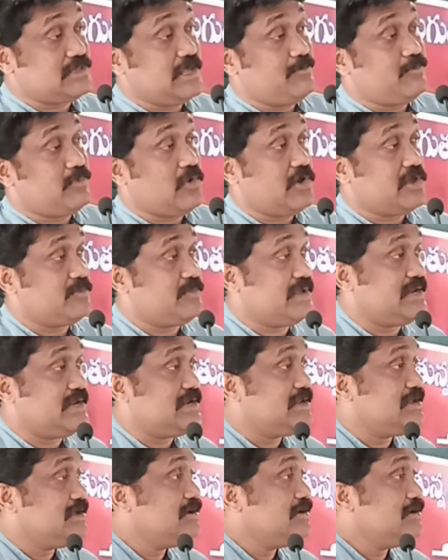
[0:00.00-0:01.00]
employment.
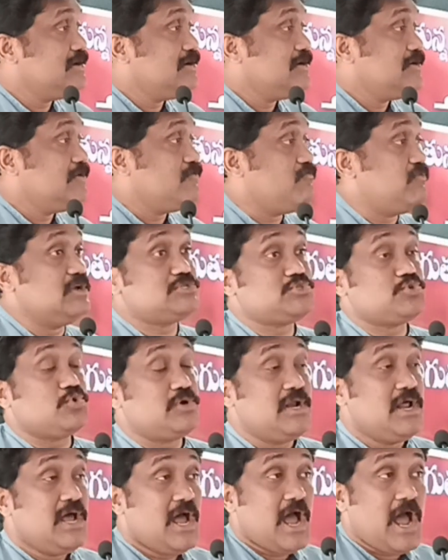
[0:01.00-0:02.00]
We
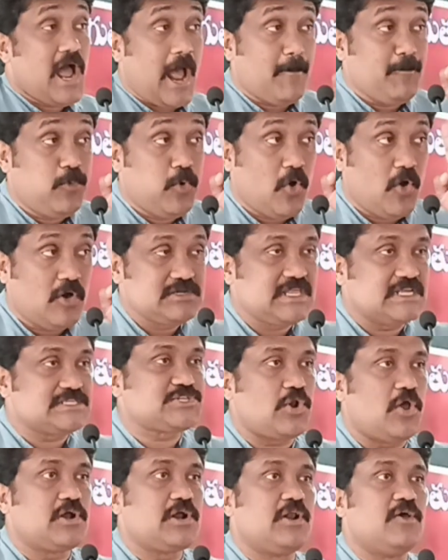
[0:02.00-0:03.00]
should uphold the
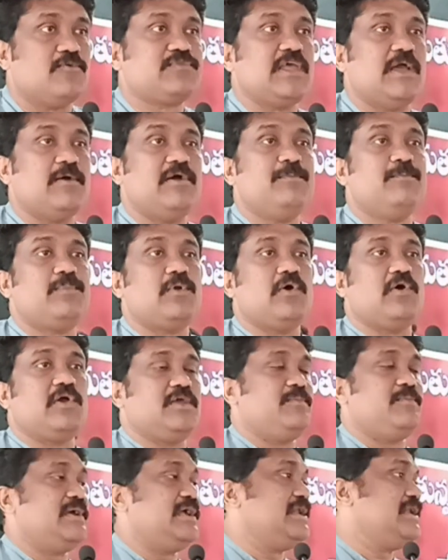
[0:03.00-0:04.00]
slogan of the
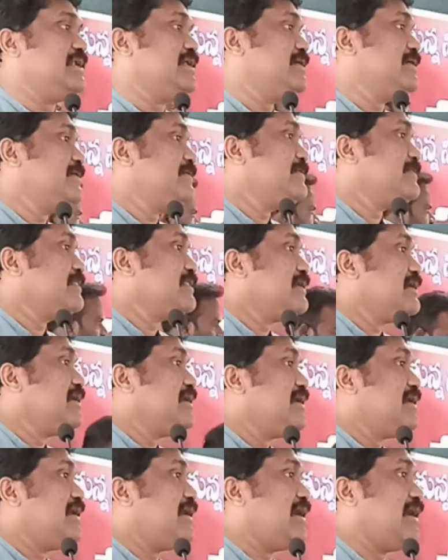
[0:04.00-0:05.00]
employment,
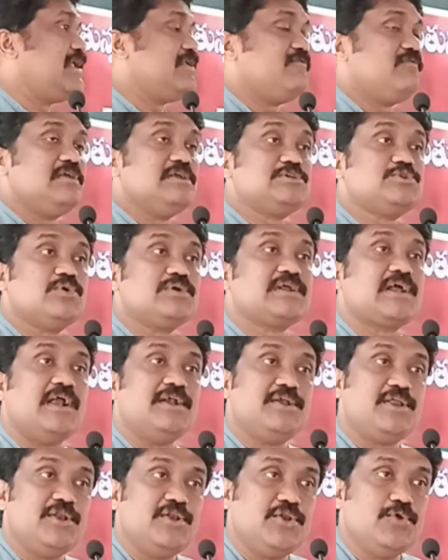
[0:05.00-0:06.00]
and we should
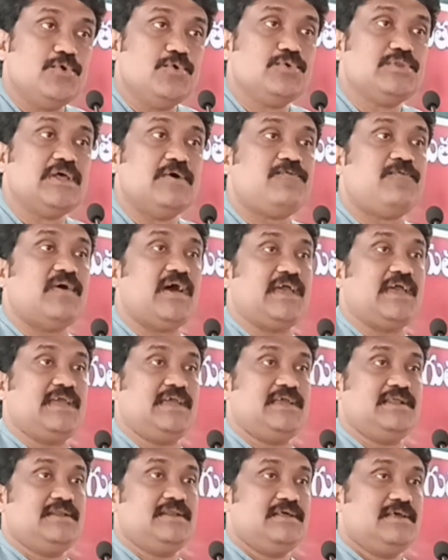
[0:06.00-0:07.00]
continue the
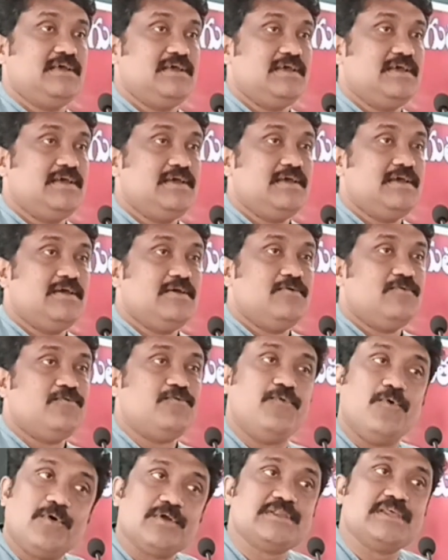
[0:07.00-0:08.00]
fight
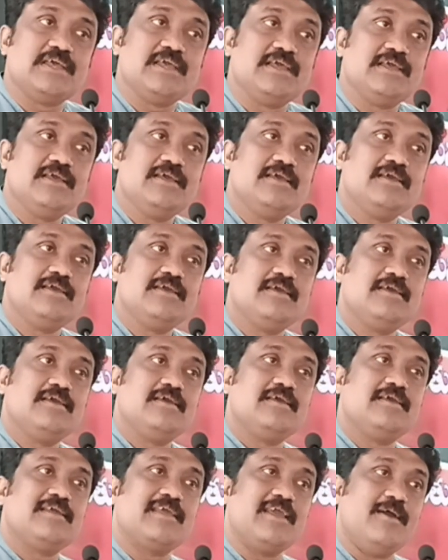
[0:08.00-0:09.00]
for the
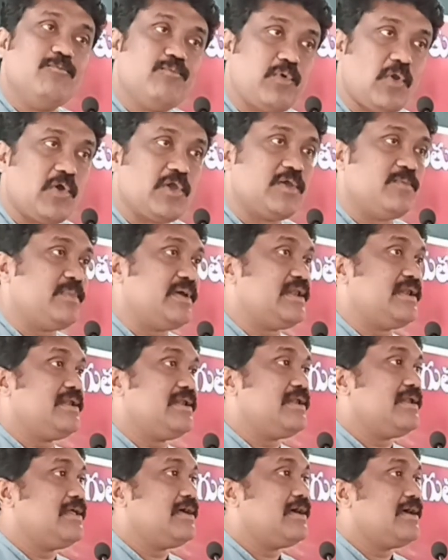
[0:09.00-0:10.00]

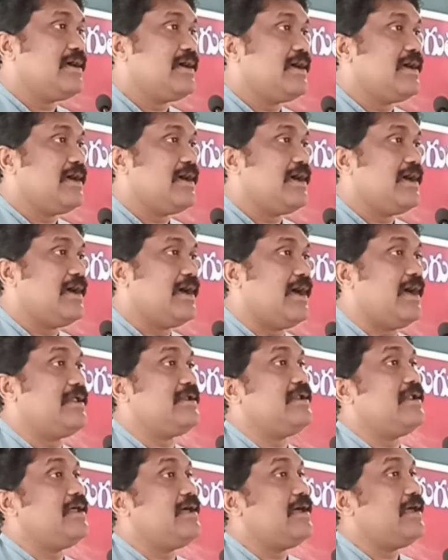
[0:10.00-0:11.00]
employment
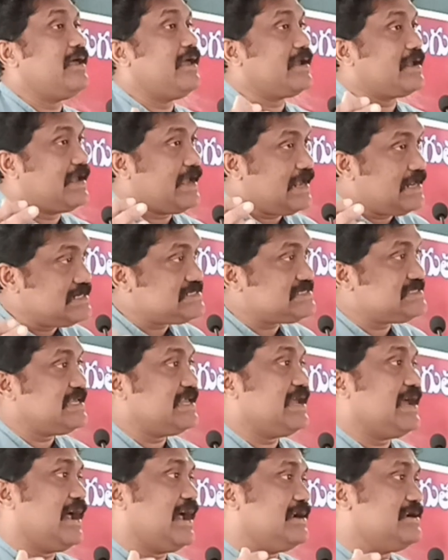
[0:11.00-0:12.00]
and against
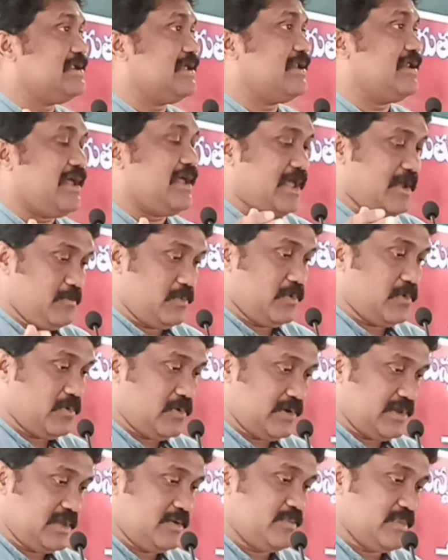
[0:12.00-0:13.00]
the
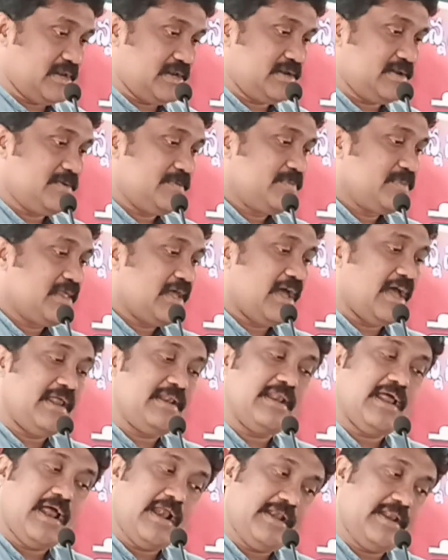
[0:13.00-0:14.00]
underemployment
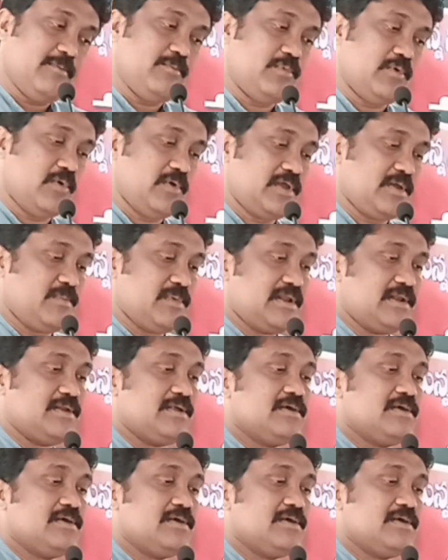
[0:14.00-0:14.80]
and unemployment.